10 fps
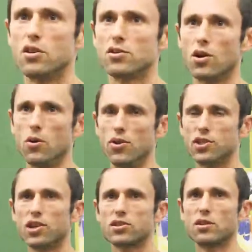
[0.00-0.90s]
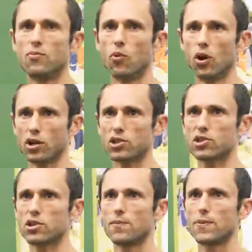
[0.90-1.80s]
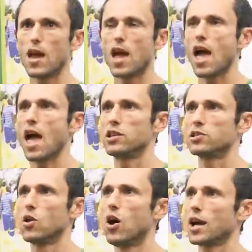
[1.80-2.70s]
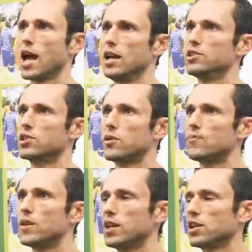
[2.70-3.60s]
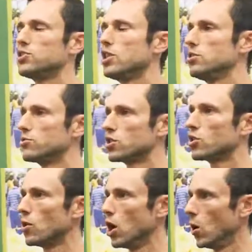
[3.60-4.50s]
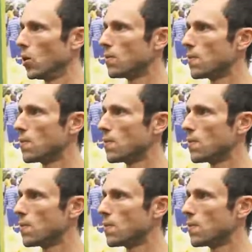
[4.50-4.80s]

So the system works as long as it continues to grow.